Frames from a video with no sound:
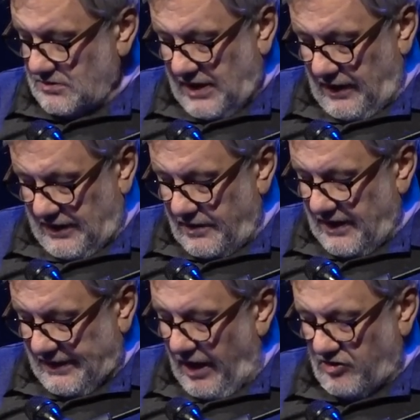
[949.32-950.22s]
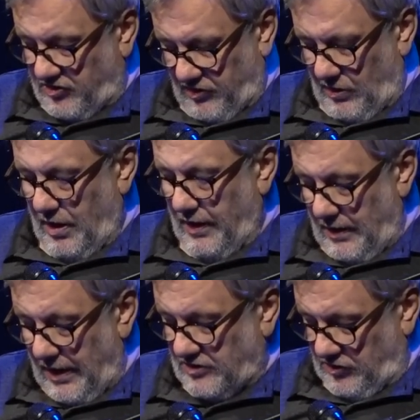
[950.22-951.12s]
There is an essential
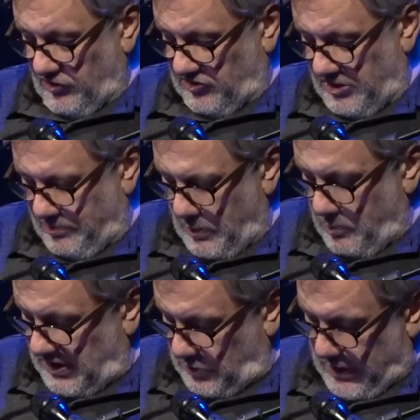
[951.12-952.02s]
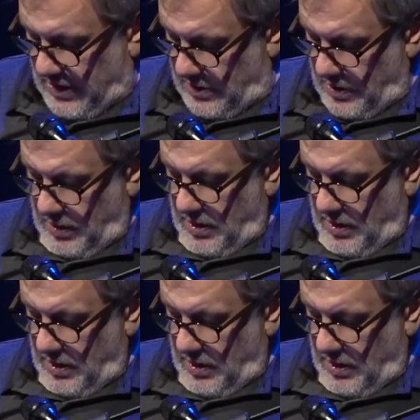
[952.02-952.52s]
relationship between